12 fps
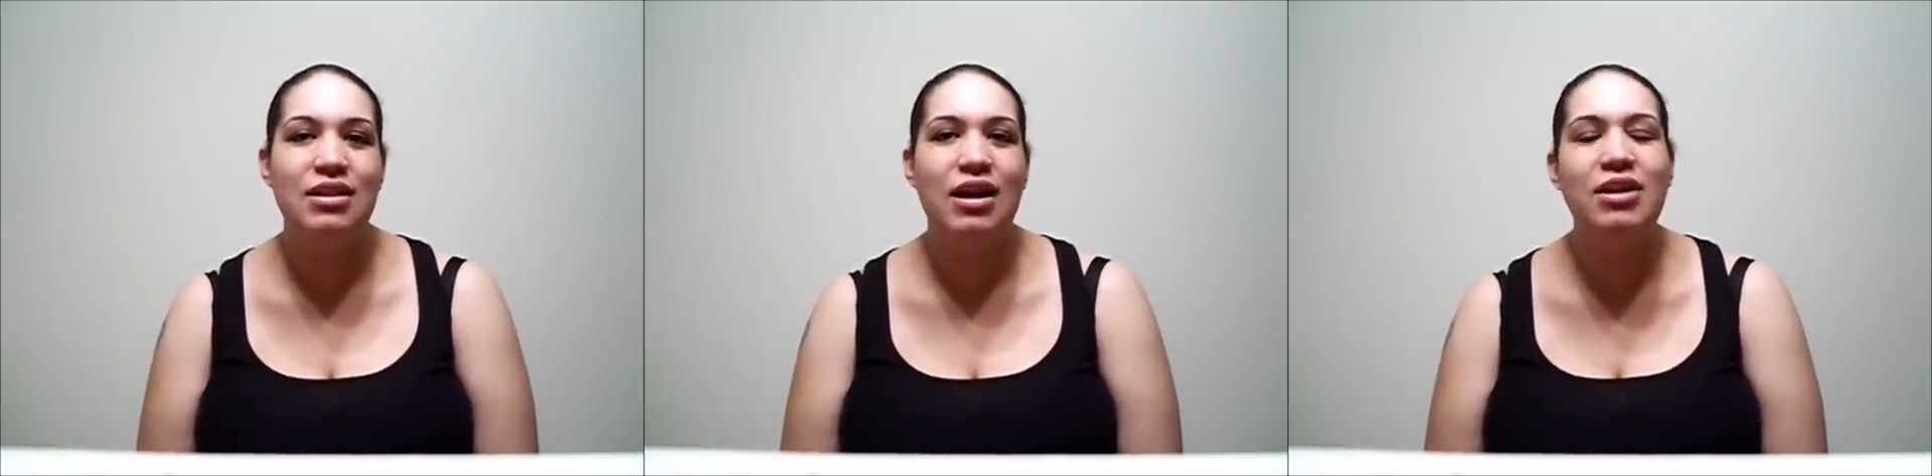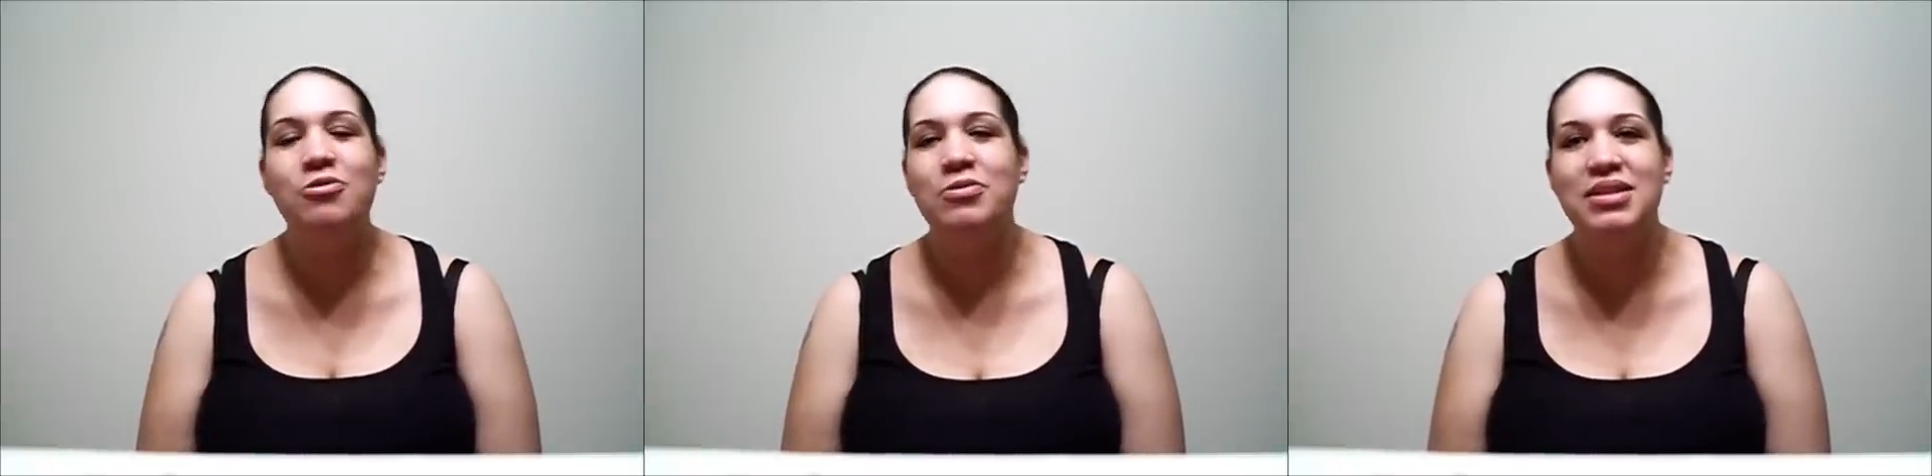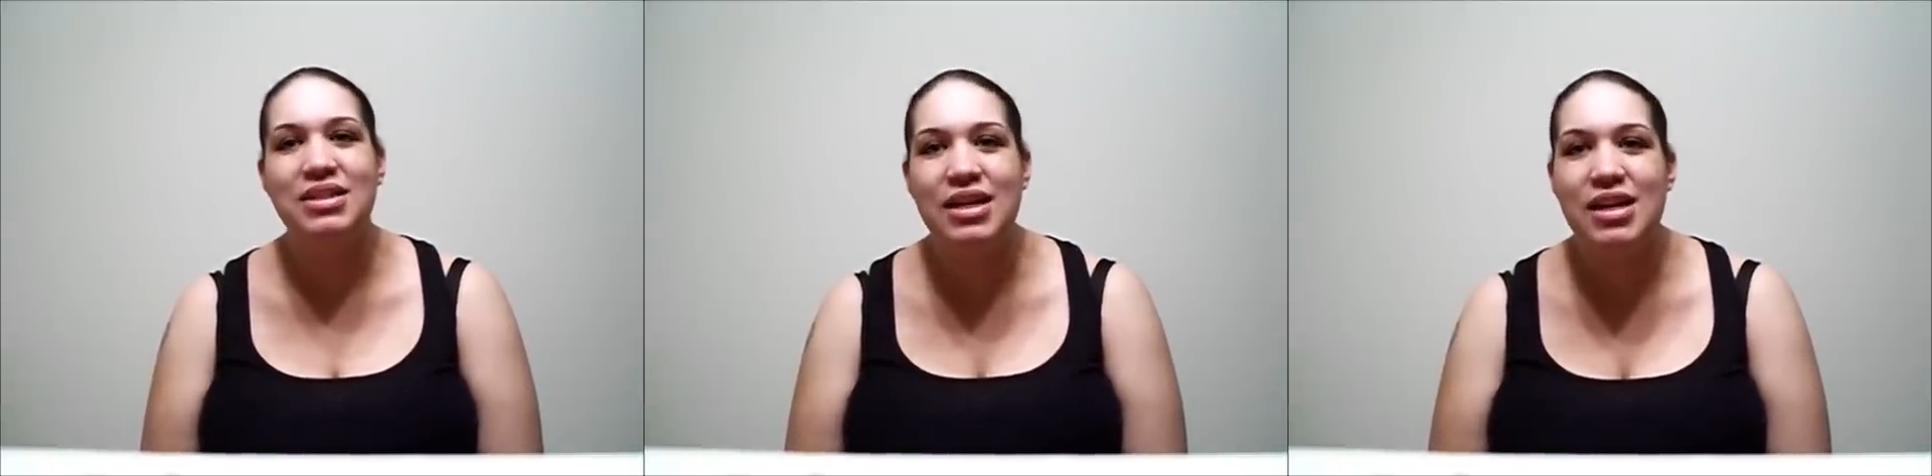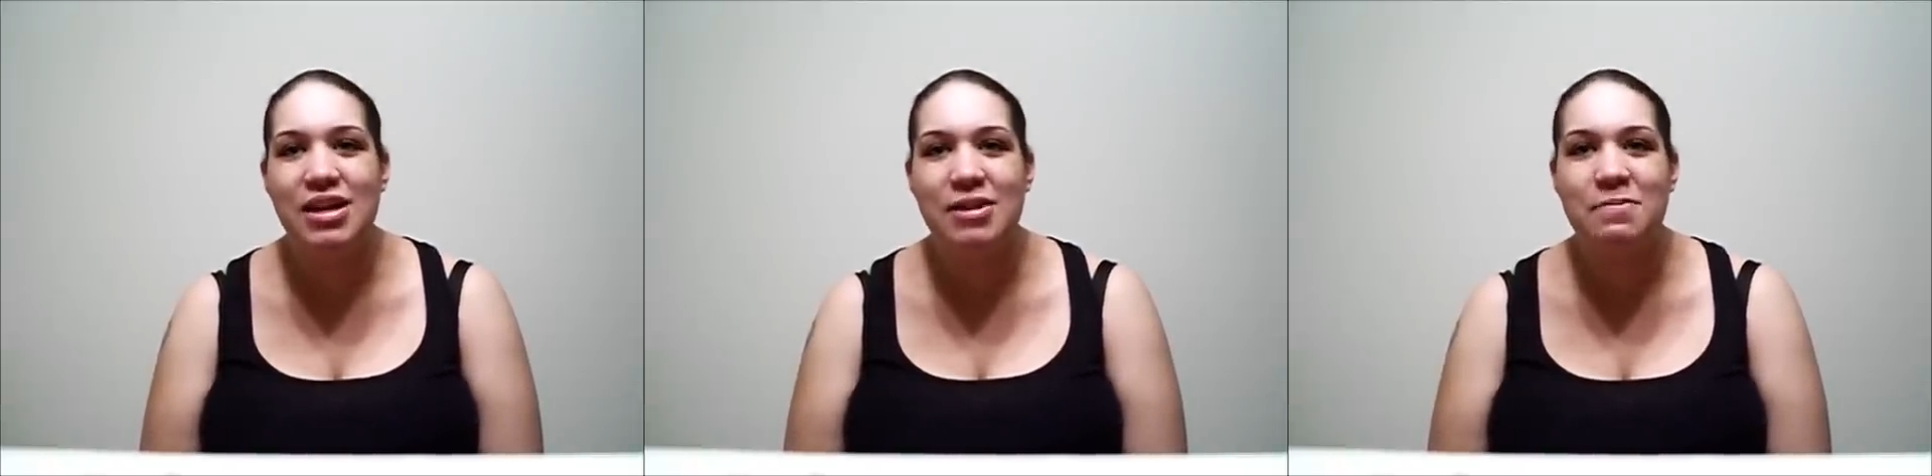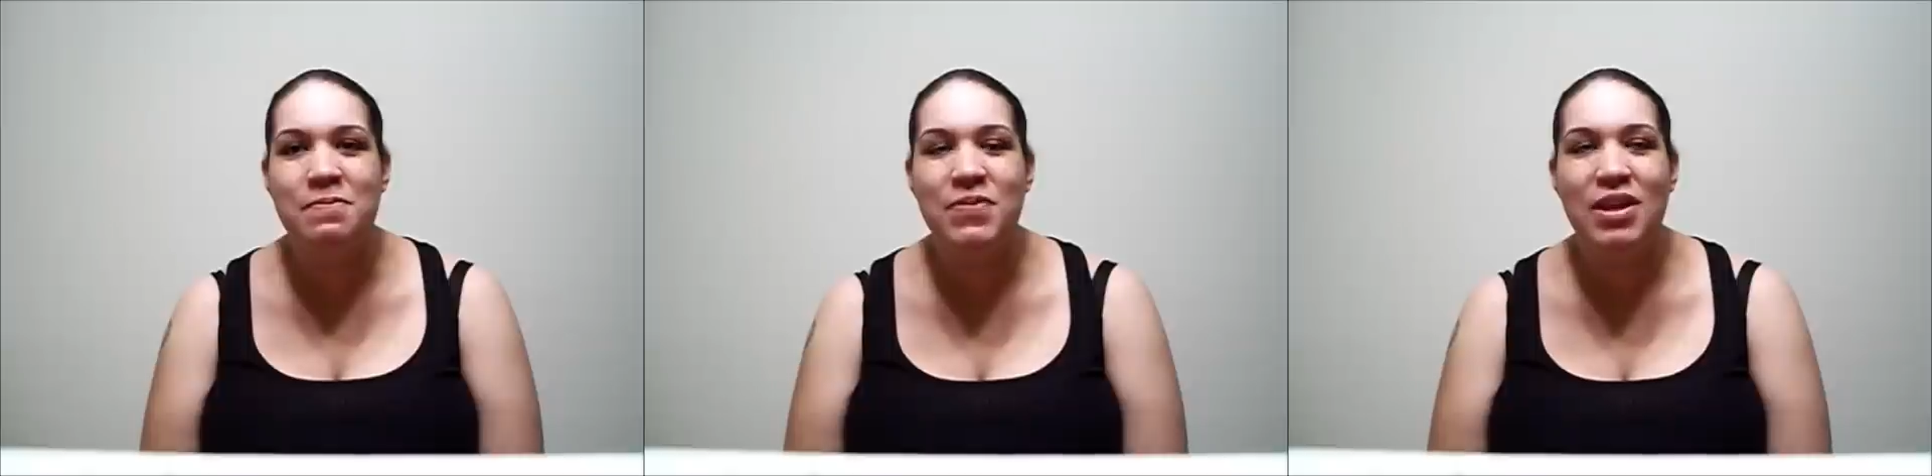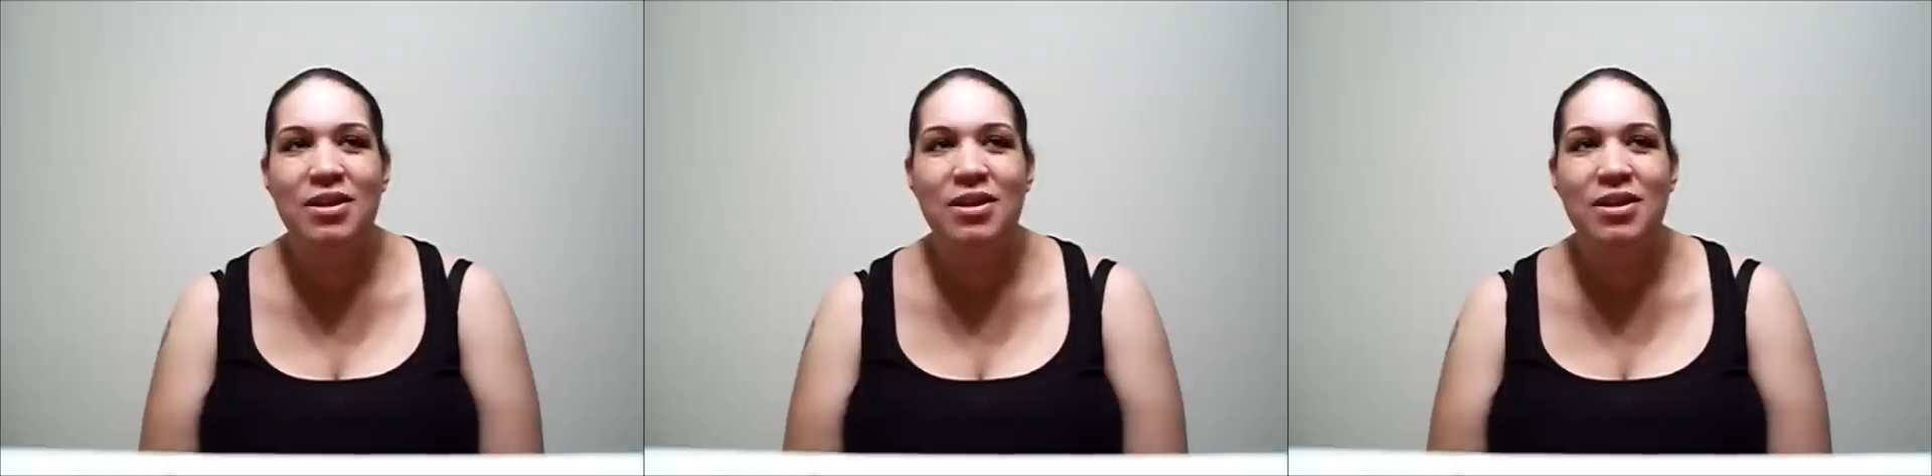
I don't resent him,